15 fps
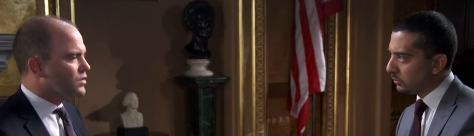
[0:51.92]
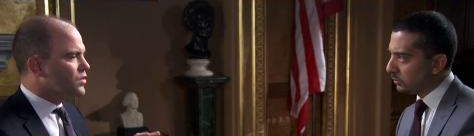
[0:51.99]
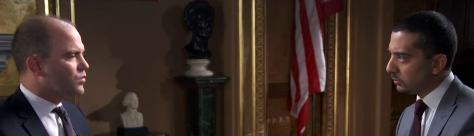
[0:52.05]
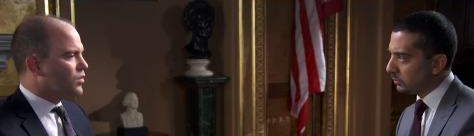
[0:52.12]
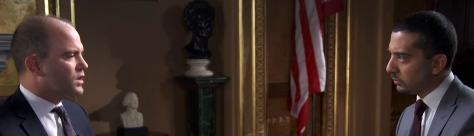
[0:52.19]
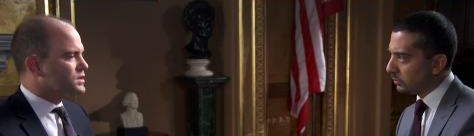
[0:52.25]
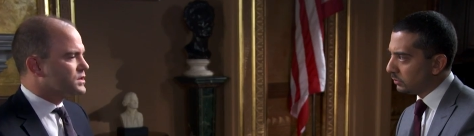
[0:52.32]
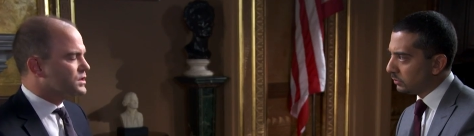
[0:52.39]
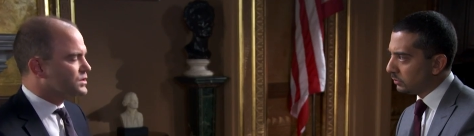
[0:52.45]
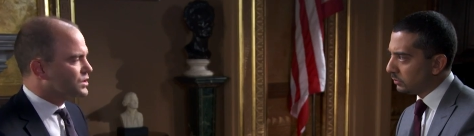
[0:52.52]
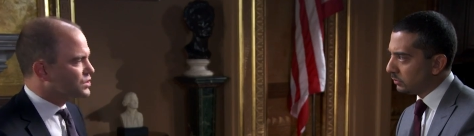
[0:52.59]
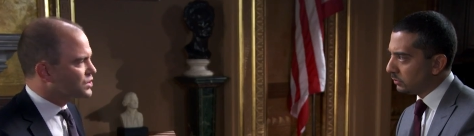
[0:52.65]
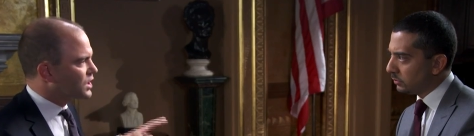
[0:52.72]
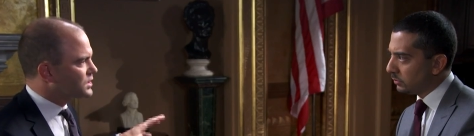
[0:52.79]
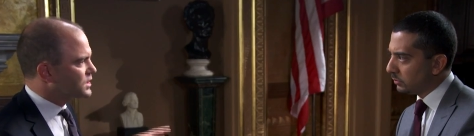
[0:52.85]
Speaker 1: a new president
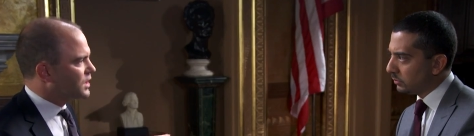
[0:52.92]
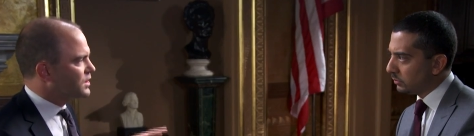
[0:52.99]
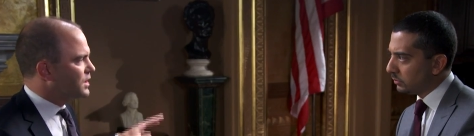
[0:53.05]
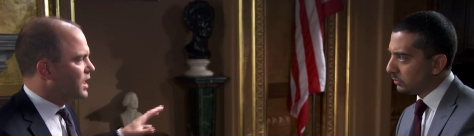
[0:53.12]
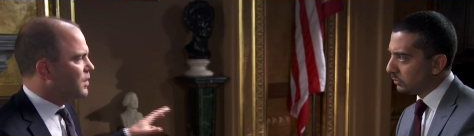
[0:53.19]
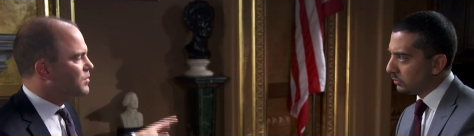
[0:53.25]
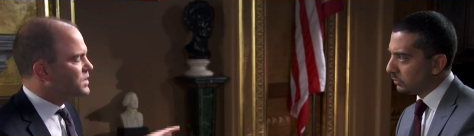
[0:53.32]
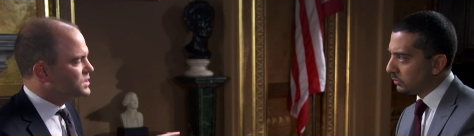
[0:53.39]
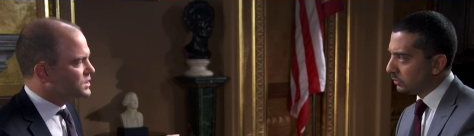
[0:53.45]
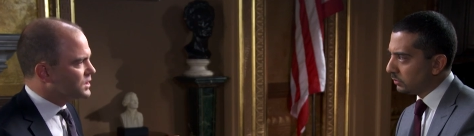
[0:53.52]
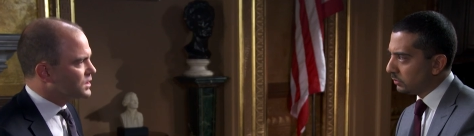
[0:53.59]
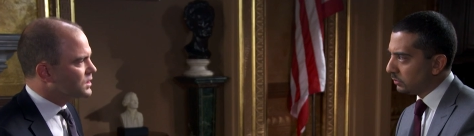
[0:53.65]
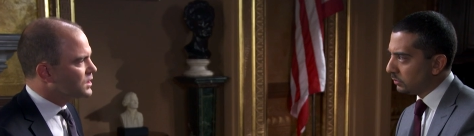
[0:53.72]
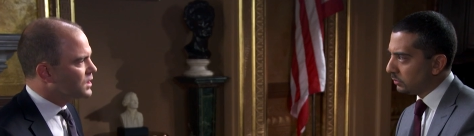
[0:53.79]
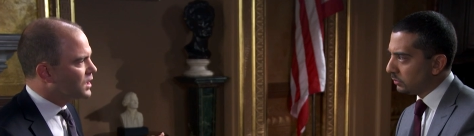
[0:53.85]
to shut down an
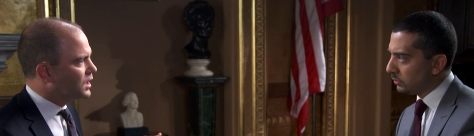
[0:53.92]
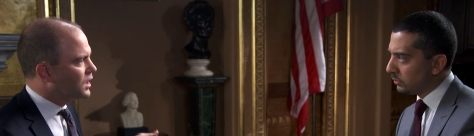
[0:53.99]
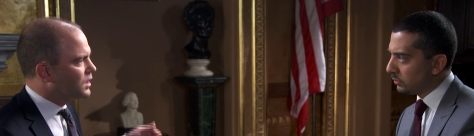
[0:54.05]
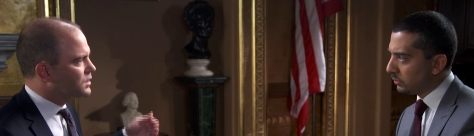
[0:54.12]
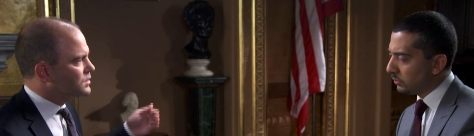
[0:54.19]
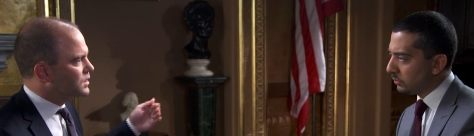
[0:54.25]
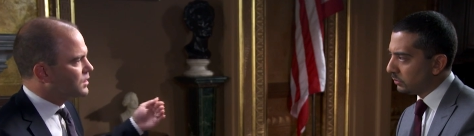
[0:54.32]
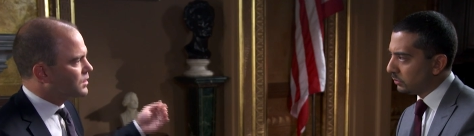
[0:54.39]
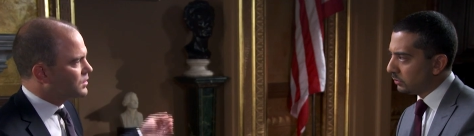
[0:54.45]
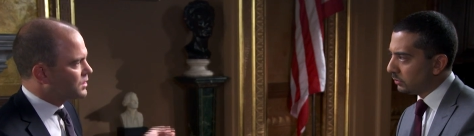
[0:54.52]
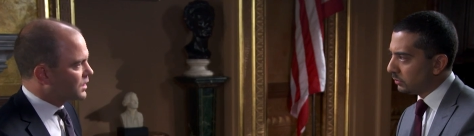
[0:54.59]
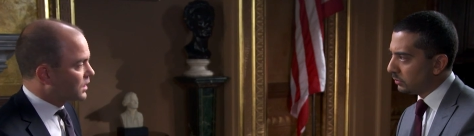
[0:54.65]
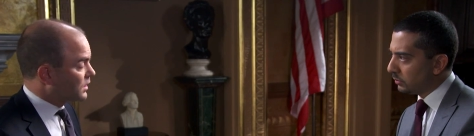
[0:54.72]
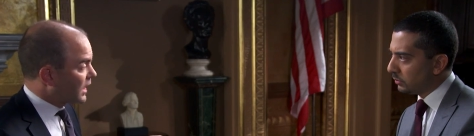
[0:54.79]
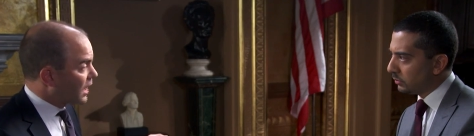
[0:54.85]
embassy uh,
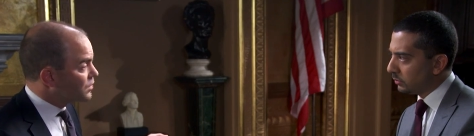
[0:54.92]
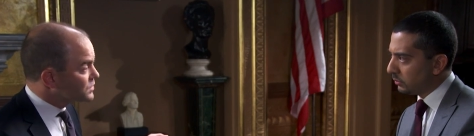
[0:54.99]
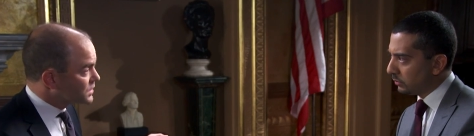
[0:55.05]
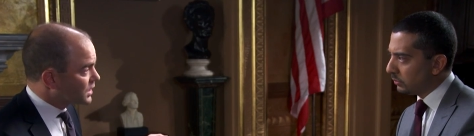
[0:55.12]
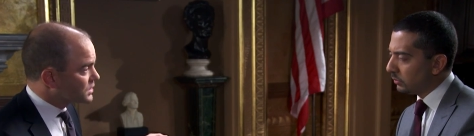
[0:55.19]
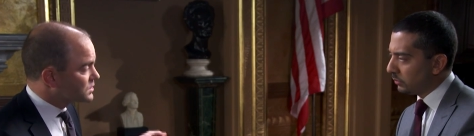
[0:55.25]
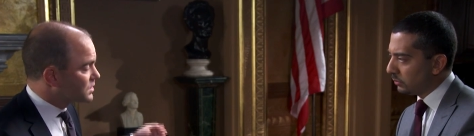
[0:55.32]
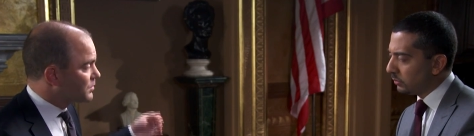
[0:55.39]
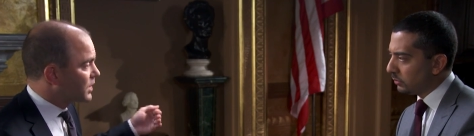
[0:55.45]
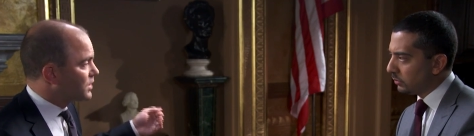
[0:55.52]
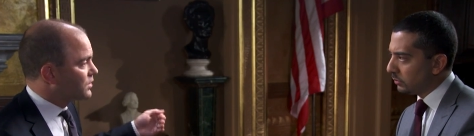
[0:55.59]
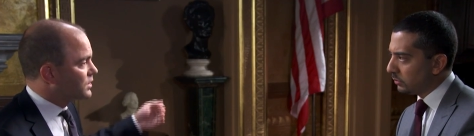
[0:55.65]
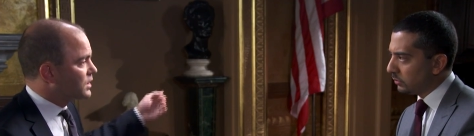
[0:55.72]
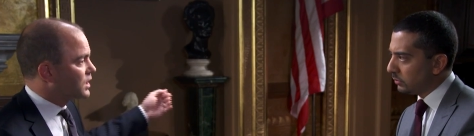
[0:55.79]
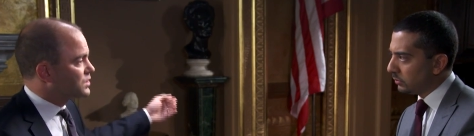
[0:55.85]
that, that allows us to
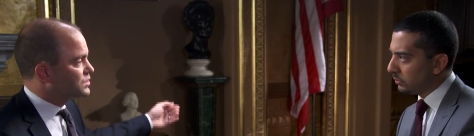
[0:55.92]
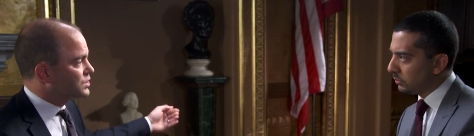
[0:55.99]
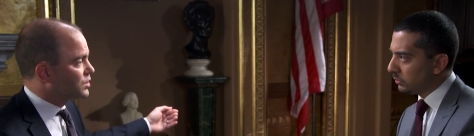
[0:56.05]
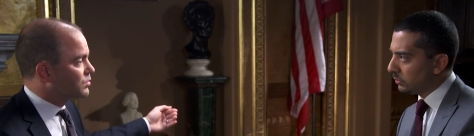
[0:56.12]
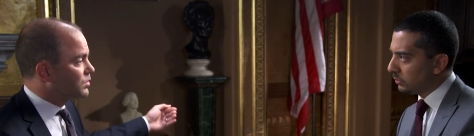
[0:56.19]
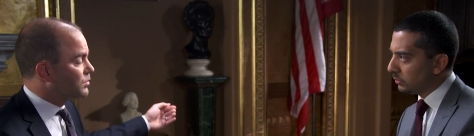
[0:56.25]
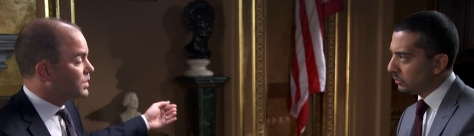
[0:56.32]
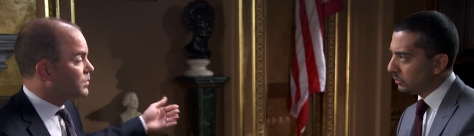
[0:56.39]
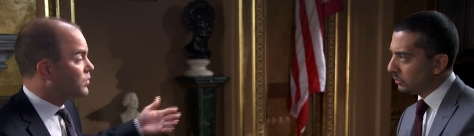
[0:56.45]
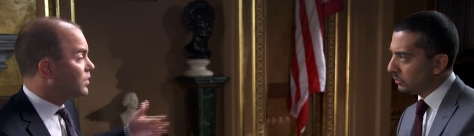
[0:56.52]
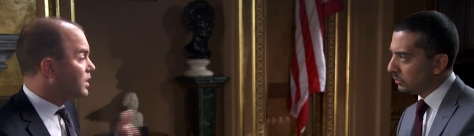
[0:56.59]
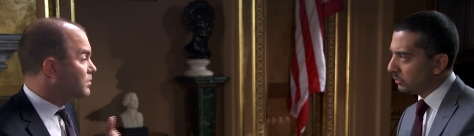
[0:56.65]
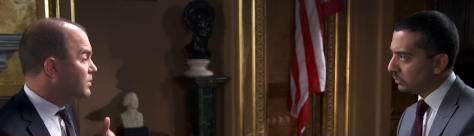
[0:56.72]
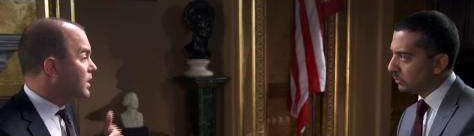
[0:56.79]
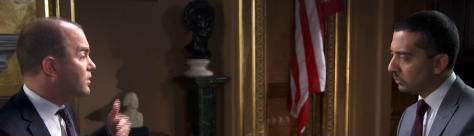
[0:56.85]
better engage the Cuban
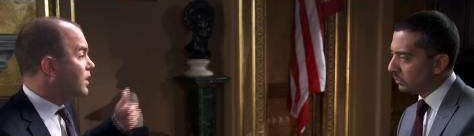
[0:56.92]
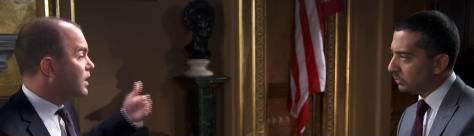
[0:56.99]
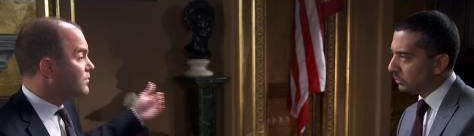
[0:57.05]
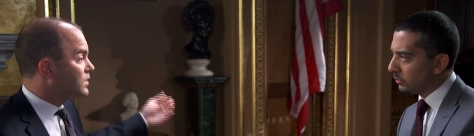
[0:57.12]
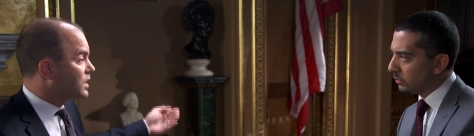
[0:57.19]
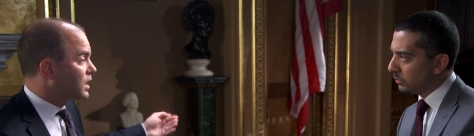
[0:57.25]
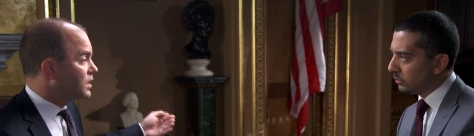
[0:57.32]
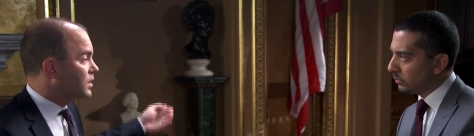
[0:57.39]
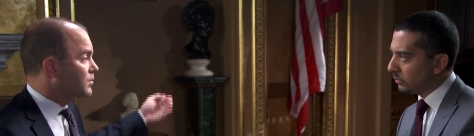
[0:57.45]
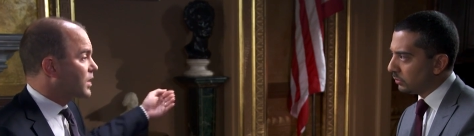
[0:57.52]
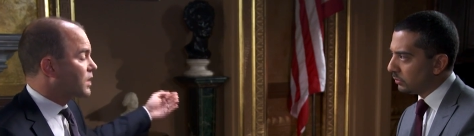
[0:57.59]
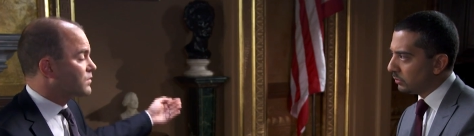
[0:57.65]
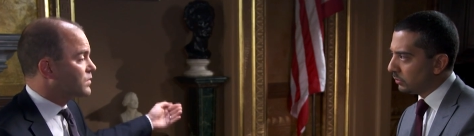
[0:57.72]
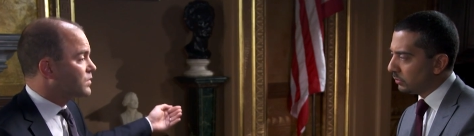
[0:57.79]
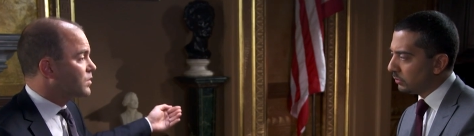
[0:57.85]
people and better advocate on
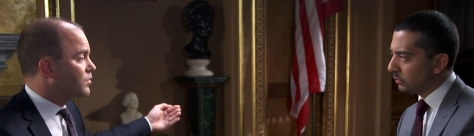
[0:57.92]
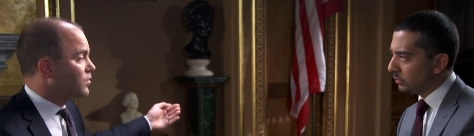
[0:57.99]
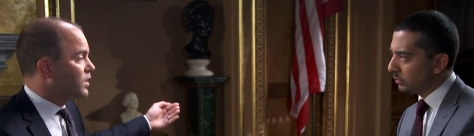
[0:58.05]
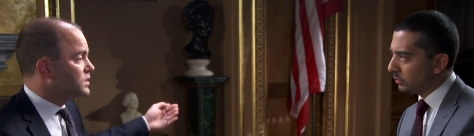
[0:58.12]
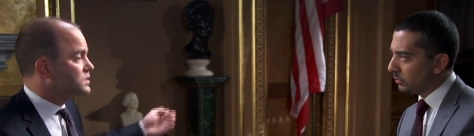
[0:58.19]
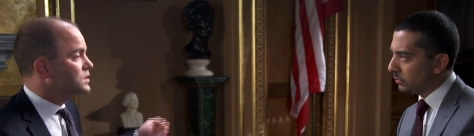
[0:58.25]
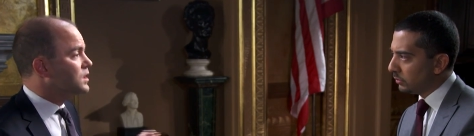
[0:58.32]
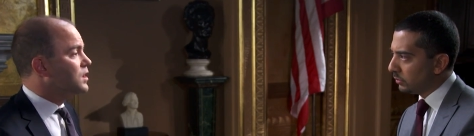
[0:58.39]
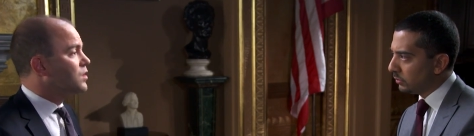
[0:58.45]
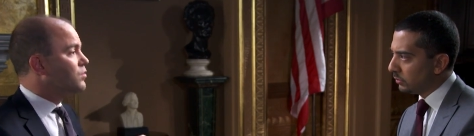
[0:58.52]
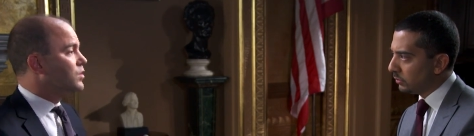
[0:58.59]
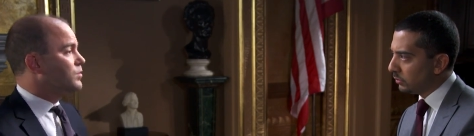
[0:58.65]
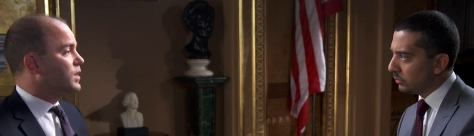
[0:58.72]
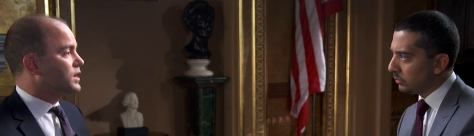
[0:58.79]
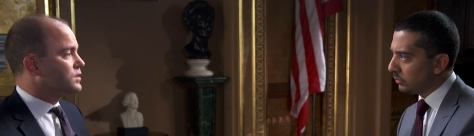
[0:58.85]
behalf of human rights
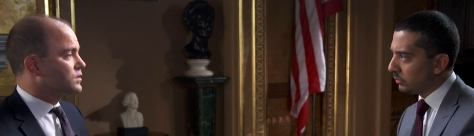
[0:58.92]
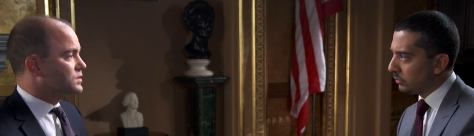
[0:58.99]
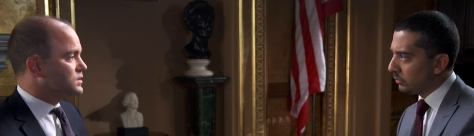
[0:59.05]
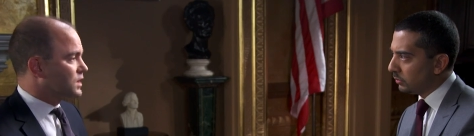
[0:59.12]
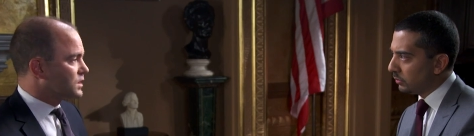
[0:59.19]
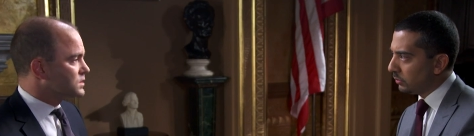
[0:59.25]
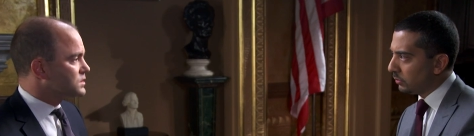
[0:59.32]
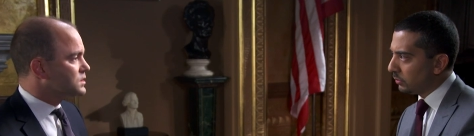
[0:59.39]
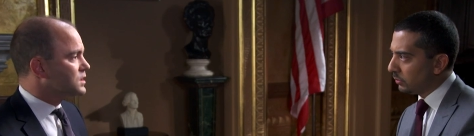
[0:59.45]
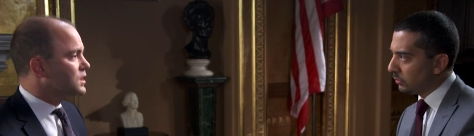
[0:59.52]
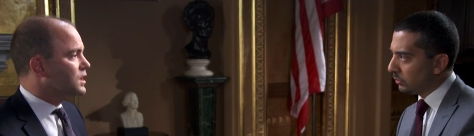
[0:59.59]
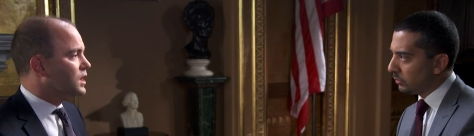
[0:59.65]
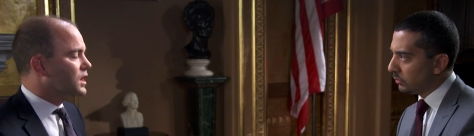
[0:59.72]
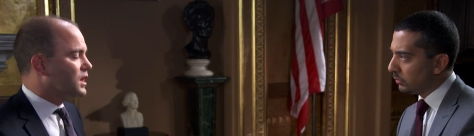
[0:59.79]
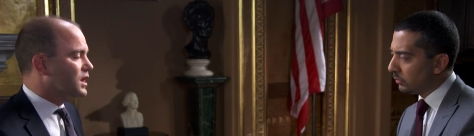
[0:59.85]
would make no sense.
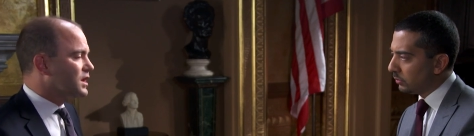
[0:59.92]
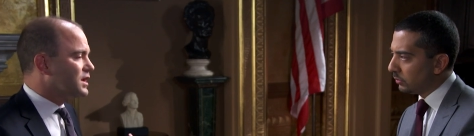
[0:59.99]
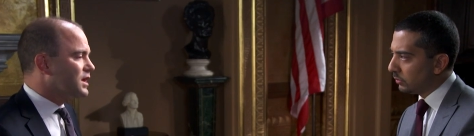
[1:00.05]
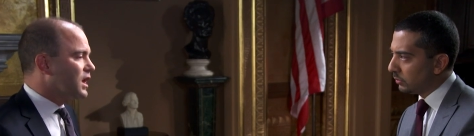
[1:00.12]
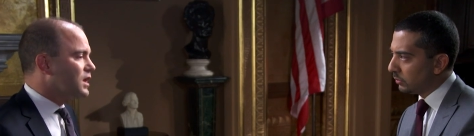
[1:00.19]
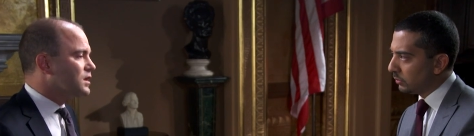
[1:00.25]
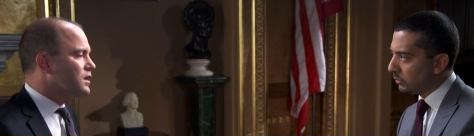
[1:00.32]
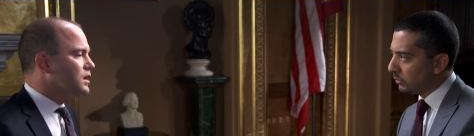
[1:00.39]
And, and again,